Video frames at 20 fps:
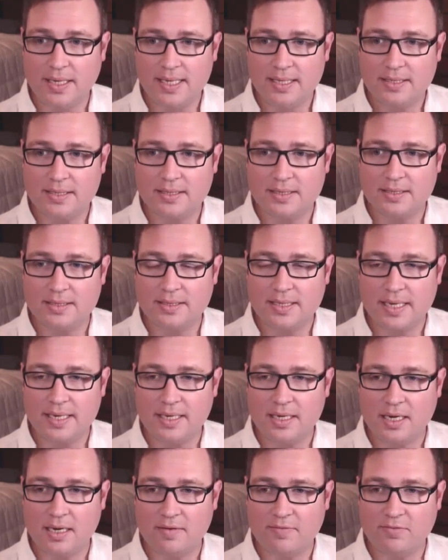let's
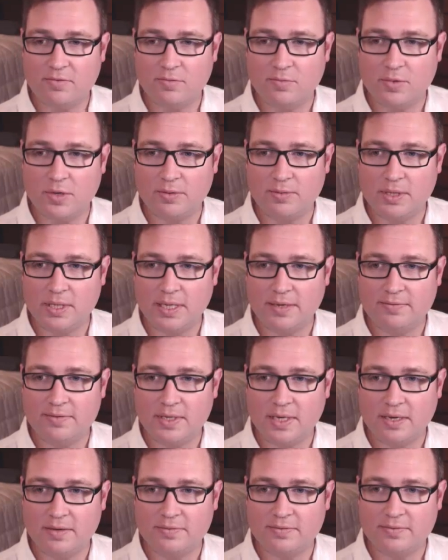take off from where we
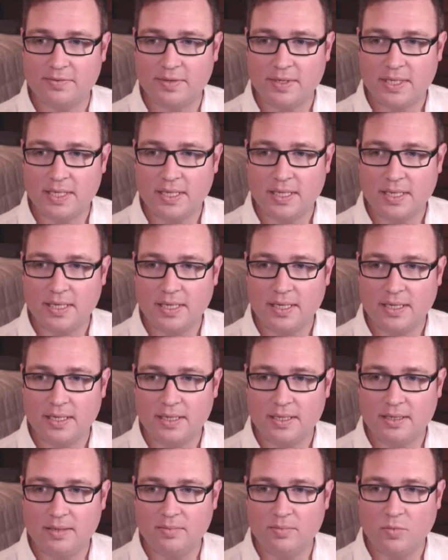left off.
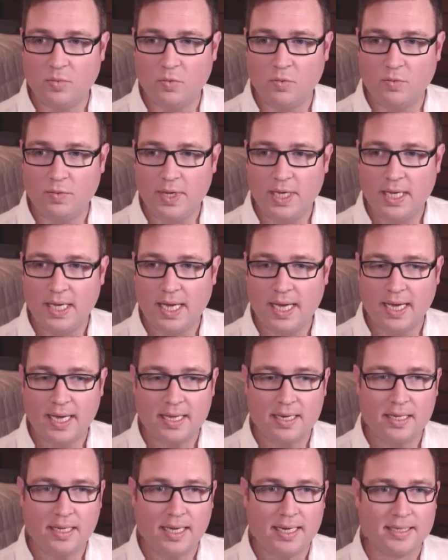We
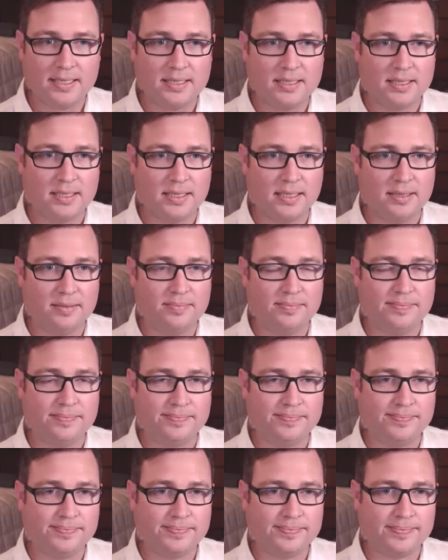had last
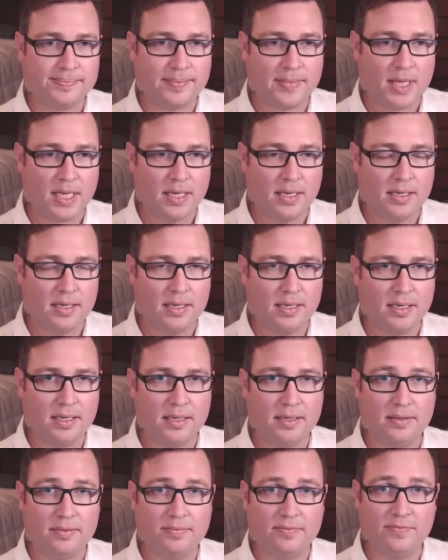time
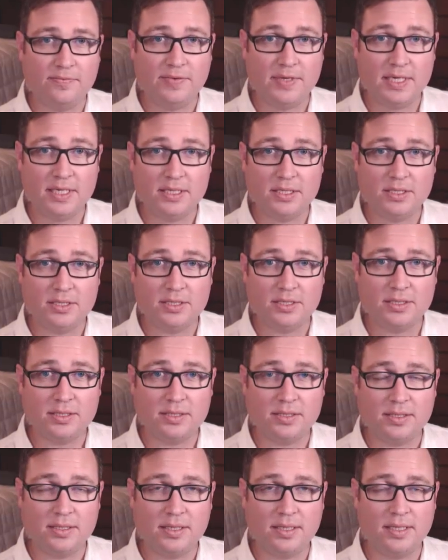
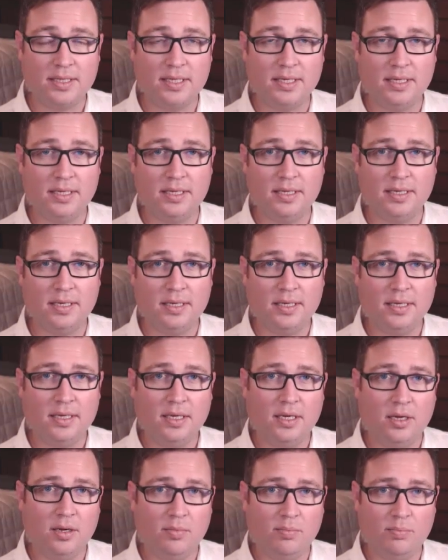finished the
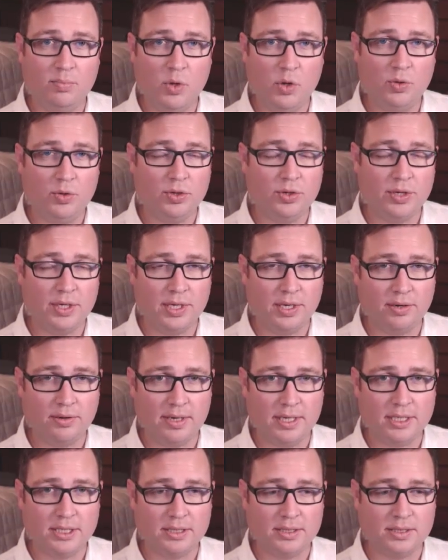motor
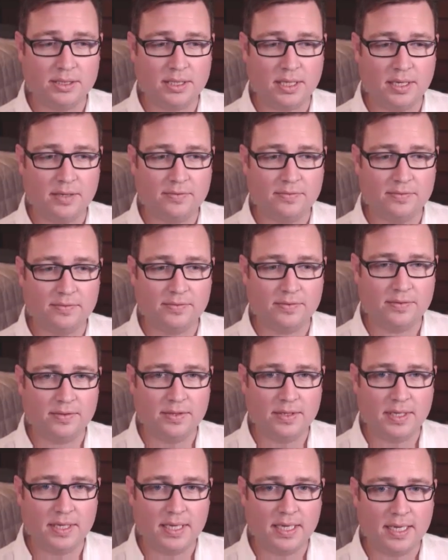integration stuff,
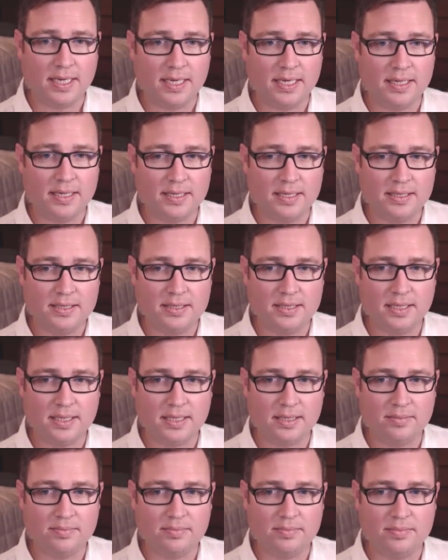and
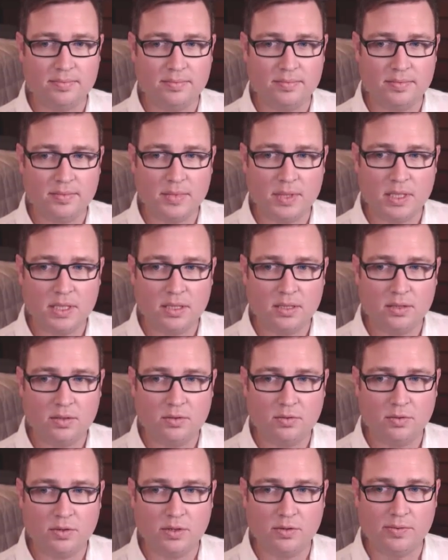this time
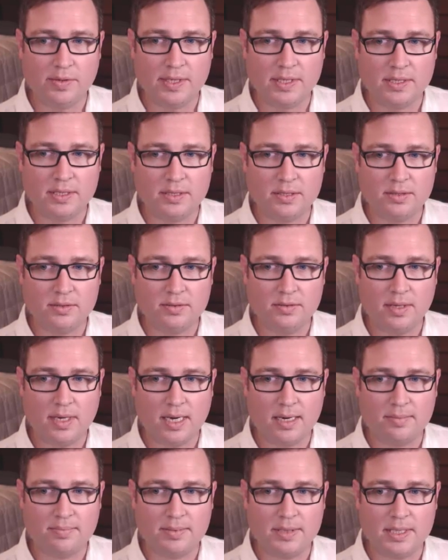we're going
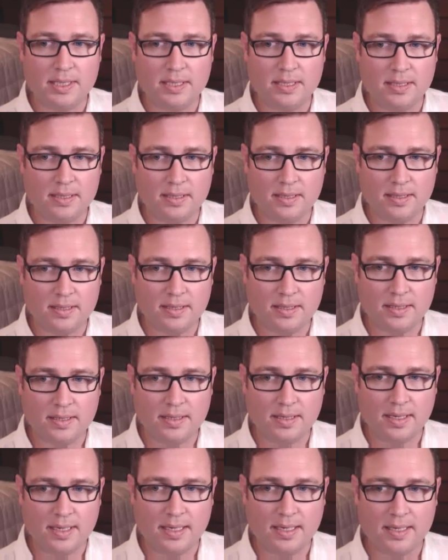to hop in
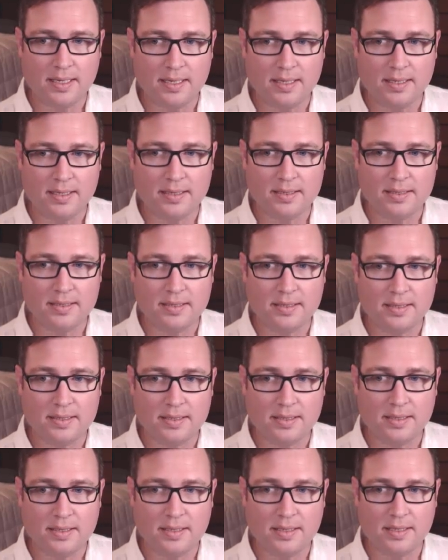
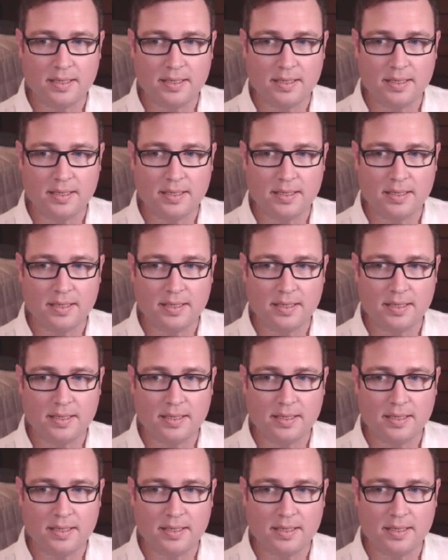and